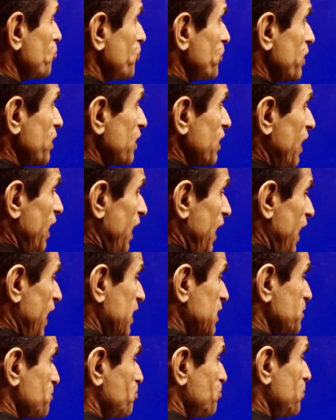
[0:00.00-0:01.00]
to bring
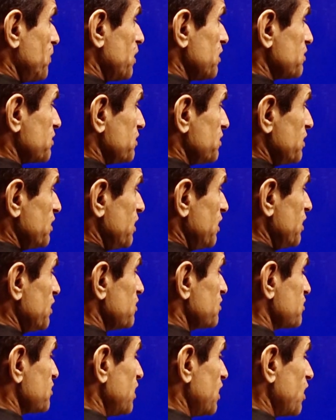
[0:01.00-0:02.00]
x plus c
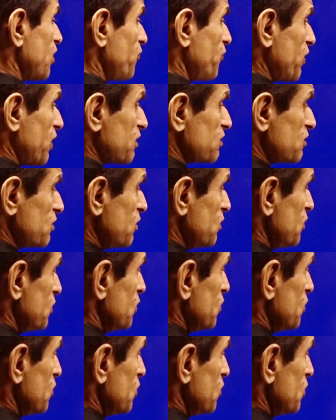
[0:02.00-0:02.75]
instead of x,